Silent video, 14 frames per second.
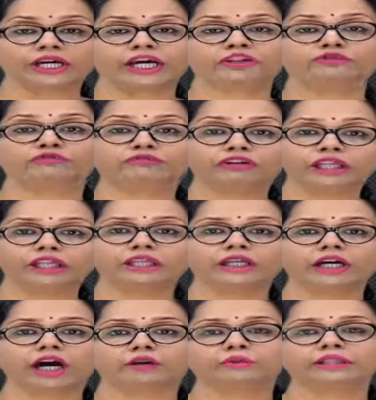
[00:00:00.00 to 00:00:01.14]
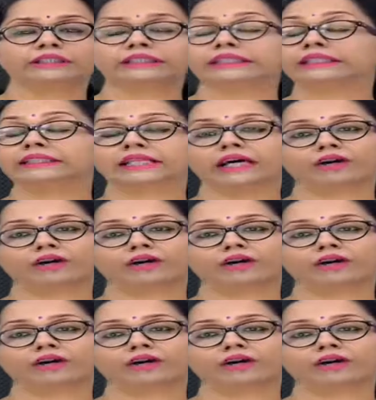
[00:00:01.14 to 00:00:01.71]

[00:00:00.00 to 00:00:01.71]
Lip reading: stage within the RBCs,